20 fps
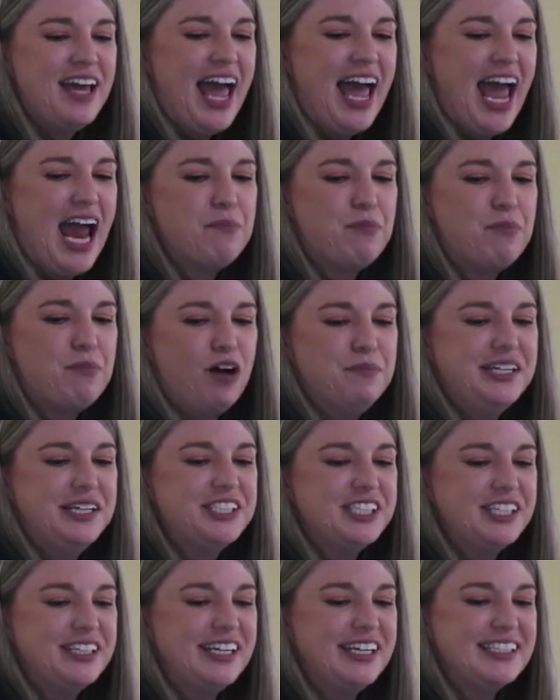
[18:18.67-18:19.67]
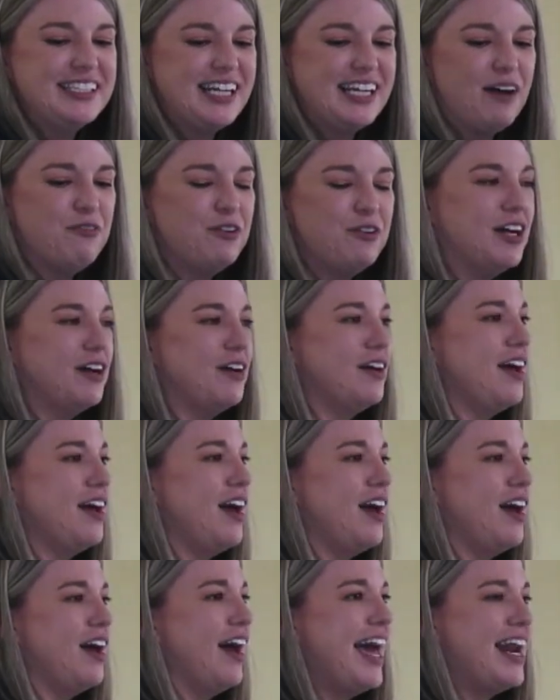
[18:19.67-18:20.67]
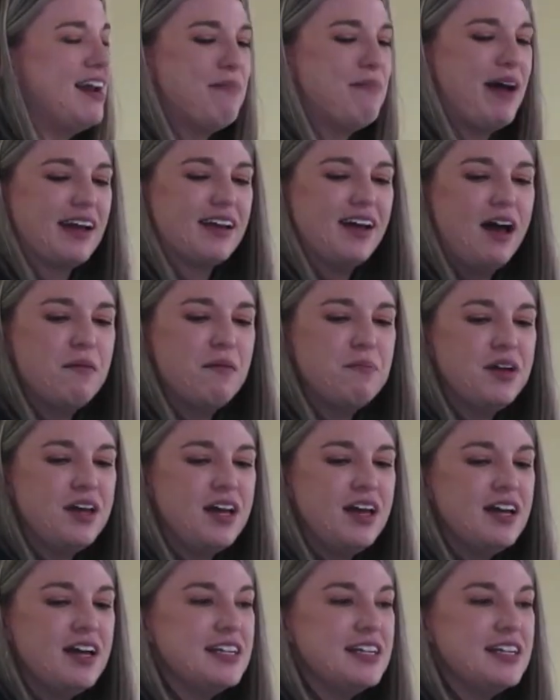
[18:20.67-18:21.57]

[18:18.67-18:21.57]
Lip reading: Abrall mentioned this, and I want to head it back up.